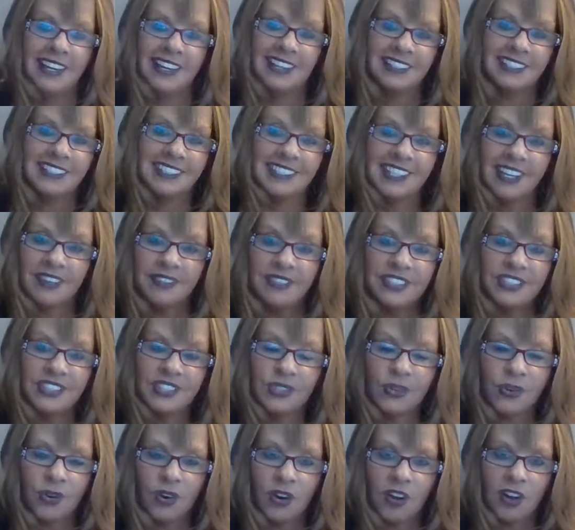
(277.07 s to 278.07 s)
Sevens
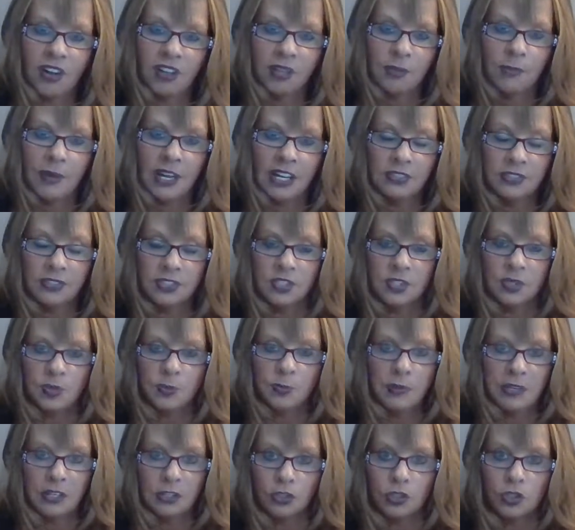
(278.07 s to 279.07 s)
are all about
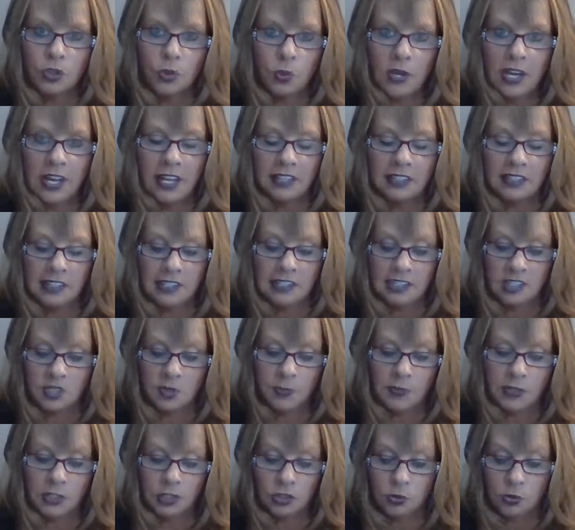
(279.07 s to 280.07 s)
spirituality,
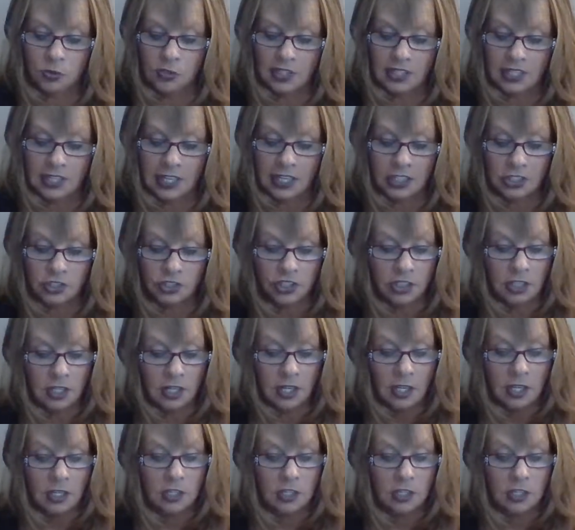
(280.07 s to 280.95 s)
spiritual connection.